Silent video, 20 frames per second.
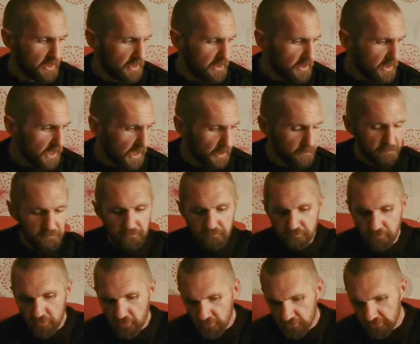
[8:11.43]

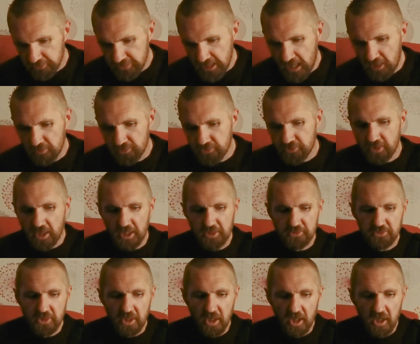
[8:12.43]
The downsides
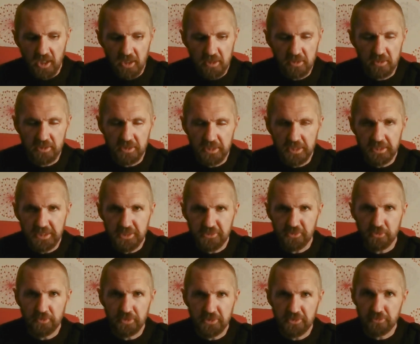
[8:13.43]
are it is
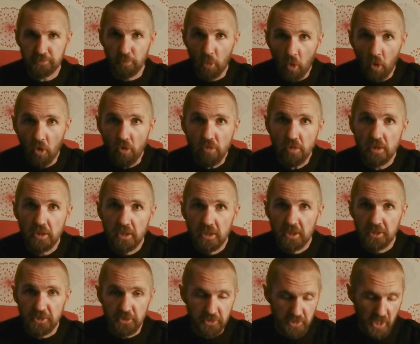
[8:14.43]
only small,
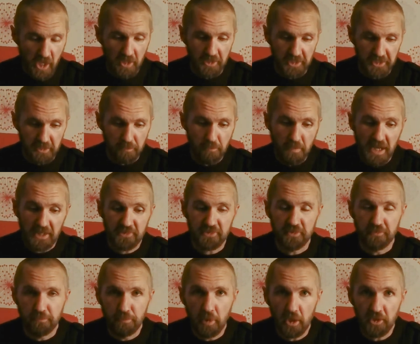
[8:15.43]
you can't get a
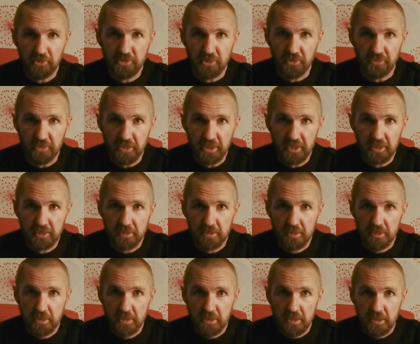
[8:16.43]
massive pot on there.
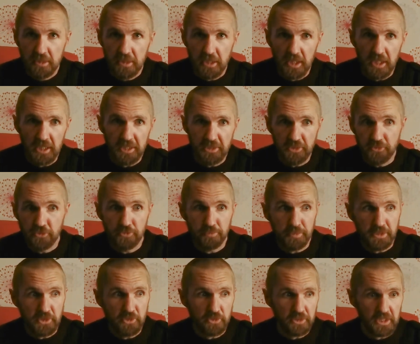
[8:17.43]
It does mean
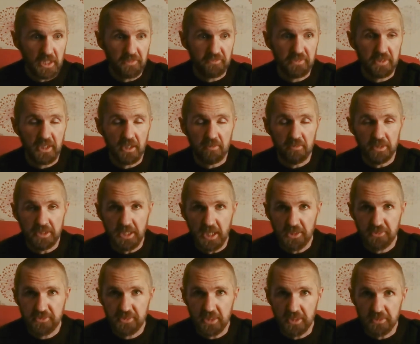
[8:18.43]
you're going to have to carry gas
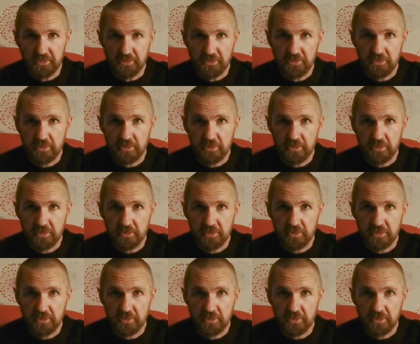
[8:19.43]
cans.